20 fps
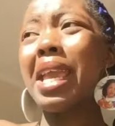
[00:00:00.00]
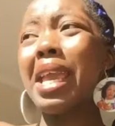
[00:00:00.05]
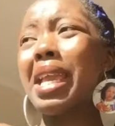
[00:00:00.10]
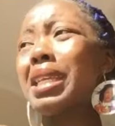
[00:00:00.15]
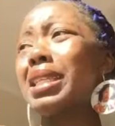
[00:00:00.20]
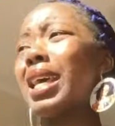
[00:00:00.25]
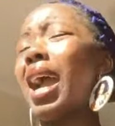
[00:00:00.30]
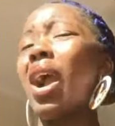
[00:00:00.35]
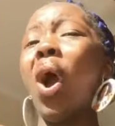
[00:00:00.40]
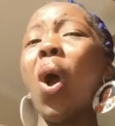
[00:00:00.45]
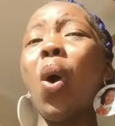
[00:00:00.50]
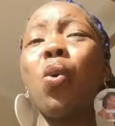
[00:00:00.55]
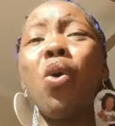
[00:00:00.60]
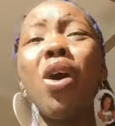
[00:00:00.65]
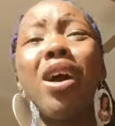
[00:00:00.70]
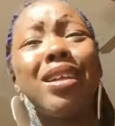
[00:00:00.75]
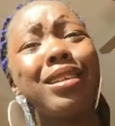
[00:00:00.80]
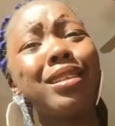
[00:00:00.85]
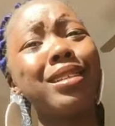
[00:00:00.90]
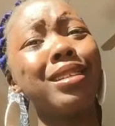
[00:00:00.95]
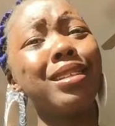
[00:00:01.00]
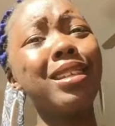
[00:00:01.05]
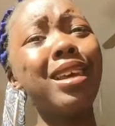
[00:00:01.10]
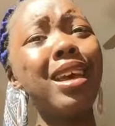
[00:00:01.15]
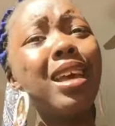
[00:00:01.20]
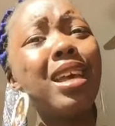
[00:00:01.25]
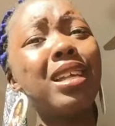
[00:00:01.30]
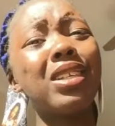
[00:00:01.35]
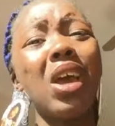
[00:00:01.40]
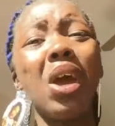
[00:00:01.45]
He's like, what is
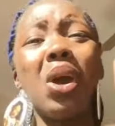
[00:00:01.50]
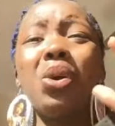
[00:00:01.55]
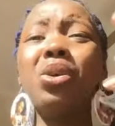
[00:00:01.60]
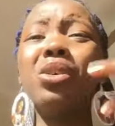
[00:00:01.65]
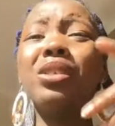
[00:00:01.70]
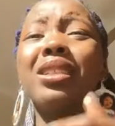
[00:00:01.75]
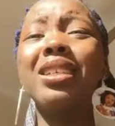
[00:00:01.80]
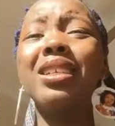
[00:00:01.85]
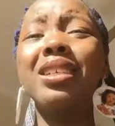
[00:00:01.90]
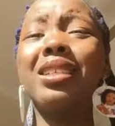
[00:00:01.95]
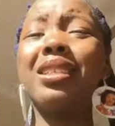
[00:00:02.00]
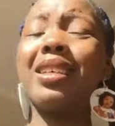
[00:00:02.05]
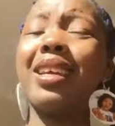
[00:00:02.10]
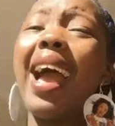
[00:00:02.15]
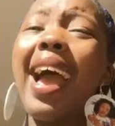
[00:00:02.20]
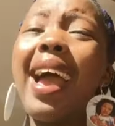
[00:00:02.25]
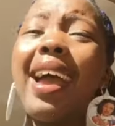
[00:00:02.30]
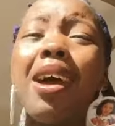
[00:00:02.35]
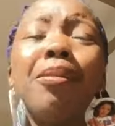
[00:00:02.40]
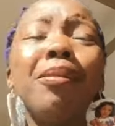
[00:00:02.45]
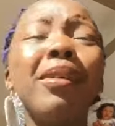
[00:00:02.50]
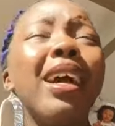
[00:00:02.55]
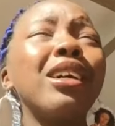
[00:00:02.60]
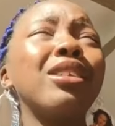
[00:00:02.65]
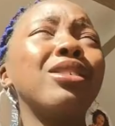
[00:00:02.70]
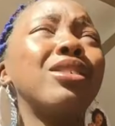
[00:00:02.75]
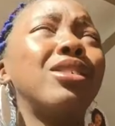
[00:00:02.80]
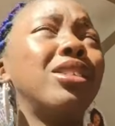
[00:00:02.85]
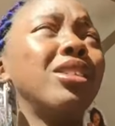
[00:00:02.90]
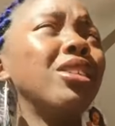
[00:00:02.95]
this? Who's this guy? I'm
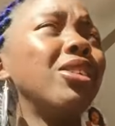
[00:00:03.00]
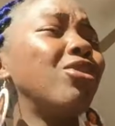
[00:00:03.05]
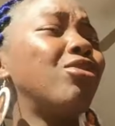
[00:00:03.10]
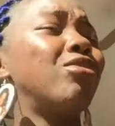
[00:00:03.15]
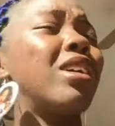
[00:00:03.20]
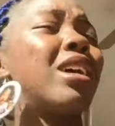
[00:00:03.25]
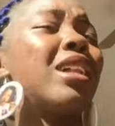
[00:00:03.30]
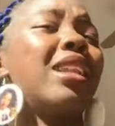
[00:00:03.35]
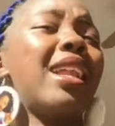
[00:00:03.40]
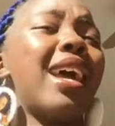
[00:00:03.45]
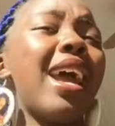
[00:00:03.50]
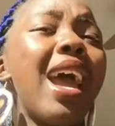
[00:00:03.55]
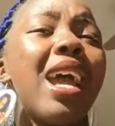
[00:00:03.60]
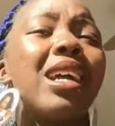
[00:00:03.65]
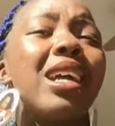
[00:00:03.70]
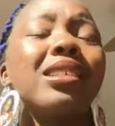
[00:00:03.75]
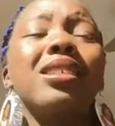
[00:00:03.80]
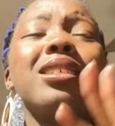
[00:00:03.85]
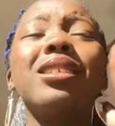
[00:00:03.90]
like, dude, relax.